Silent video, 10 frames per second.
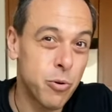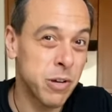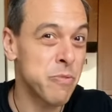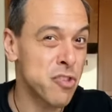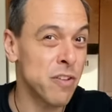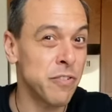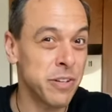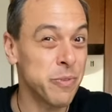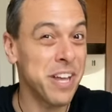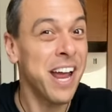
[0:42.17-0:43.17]
or it can be shuffled
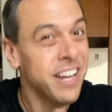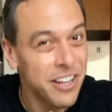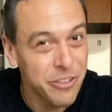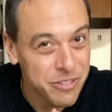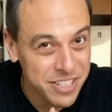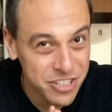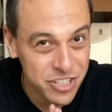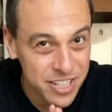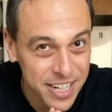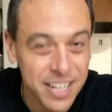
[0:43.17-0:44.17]
in with any other
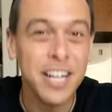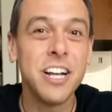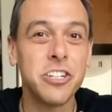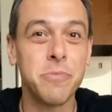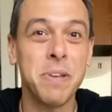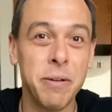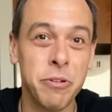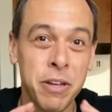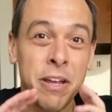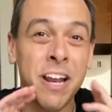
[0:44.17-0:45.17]
Ascension deck to be able
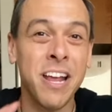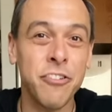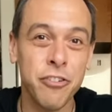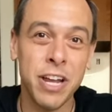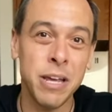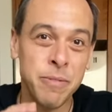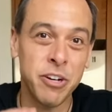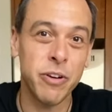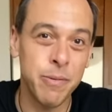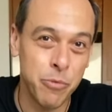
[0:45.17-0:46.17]
to enhance your game and
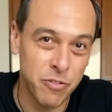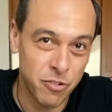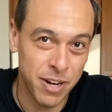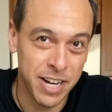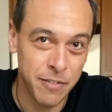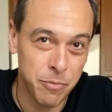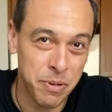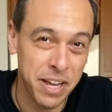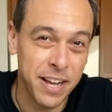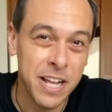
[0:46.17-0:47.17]
create more variety for play.